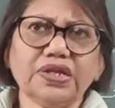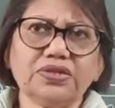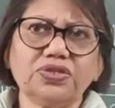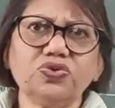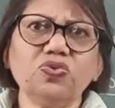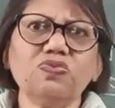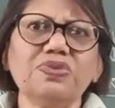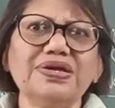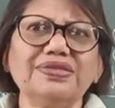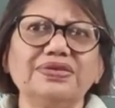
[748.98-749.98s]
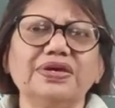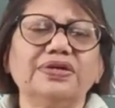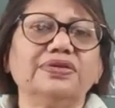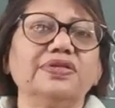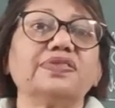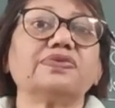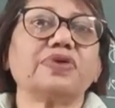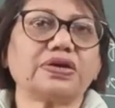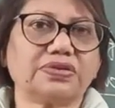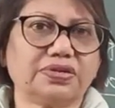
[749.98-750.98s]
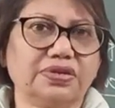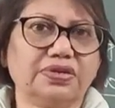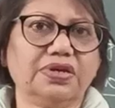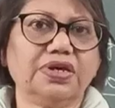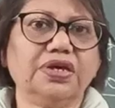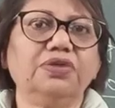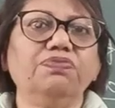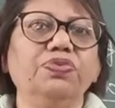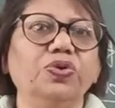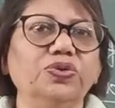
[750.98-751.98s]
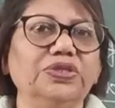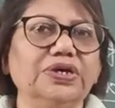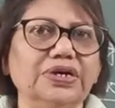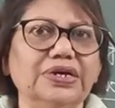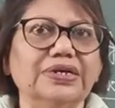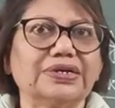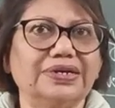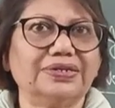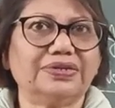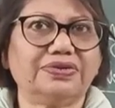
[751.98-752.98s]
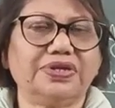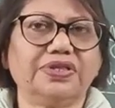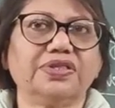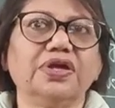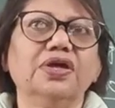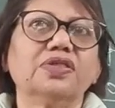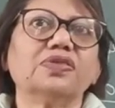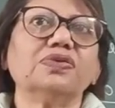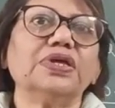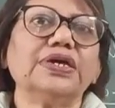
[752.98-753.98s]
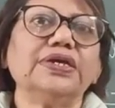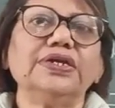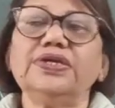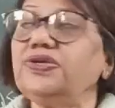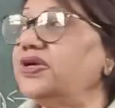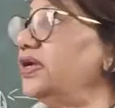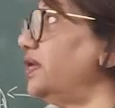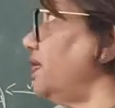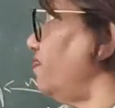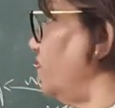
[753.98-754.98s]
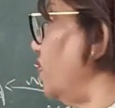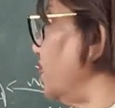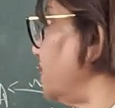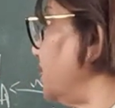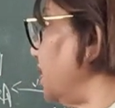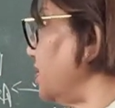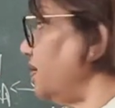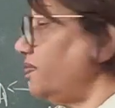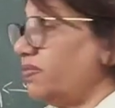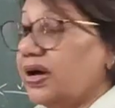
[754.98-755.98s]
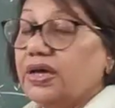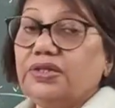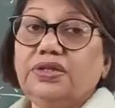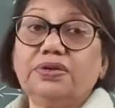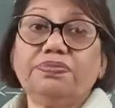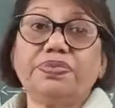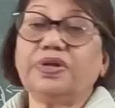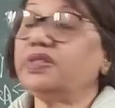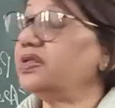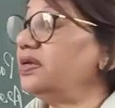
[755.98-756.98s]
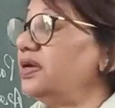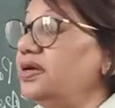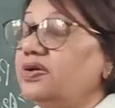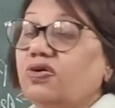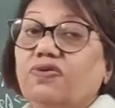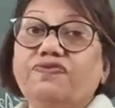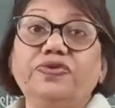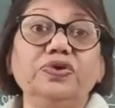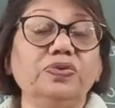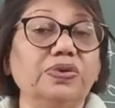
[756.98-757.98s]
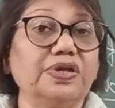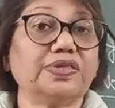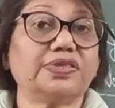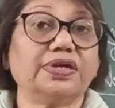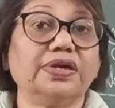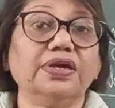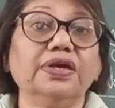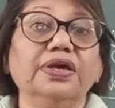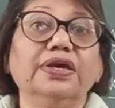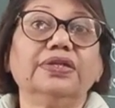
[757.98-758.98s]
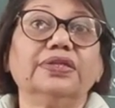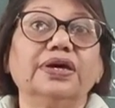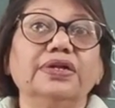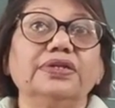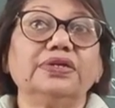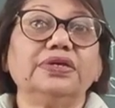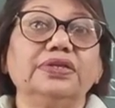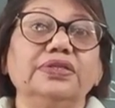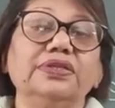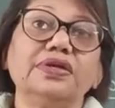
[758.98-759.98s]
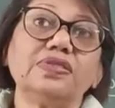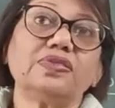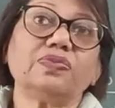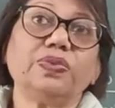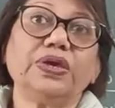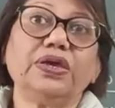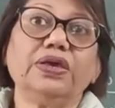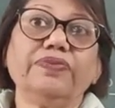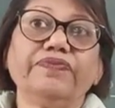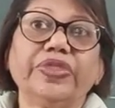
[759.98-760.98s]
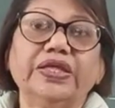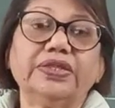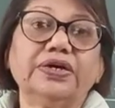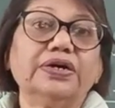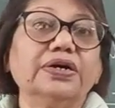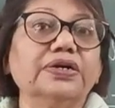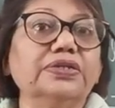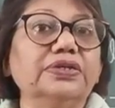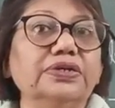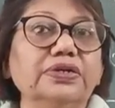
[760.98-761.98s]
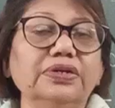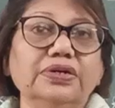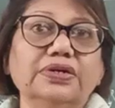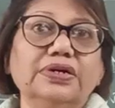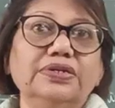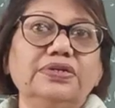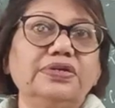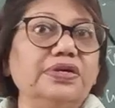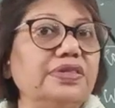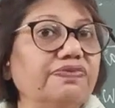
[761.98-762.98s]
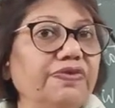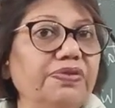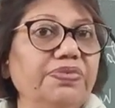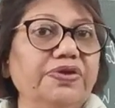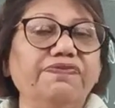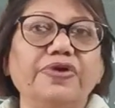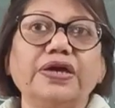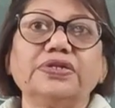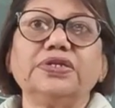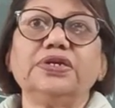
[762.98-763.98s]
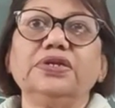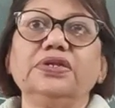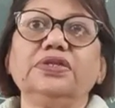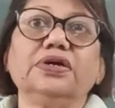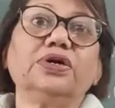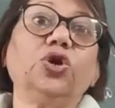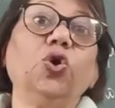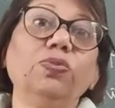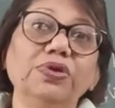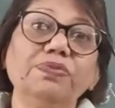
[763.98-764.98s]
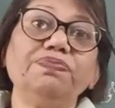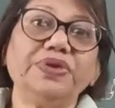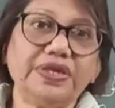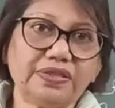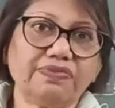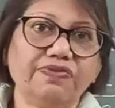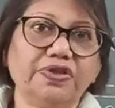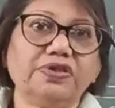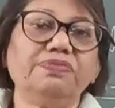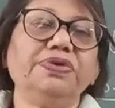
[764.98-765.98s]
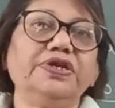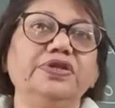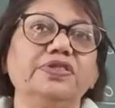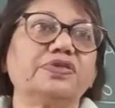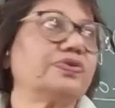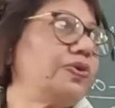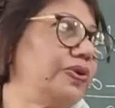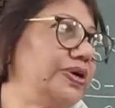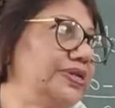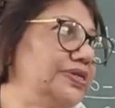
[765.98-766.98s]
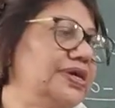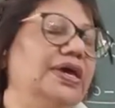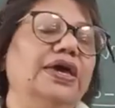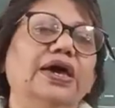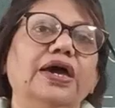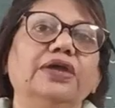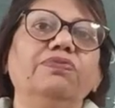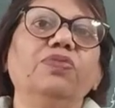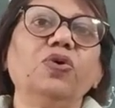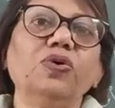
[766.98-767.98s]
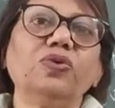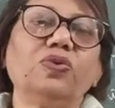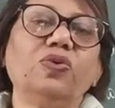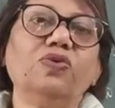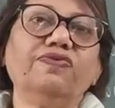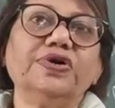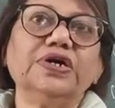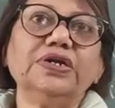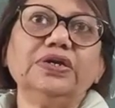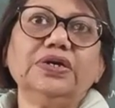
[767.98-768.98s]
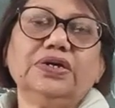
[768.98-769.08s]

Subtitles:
too much destruction in both the countries. So the initiative was taken by the President of USA that in this way the other countries will be affected, the global peace will be destroyed, and moreover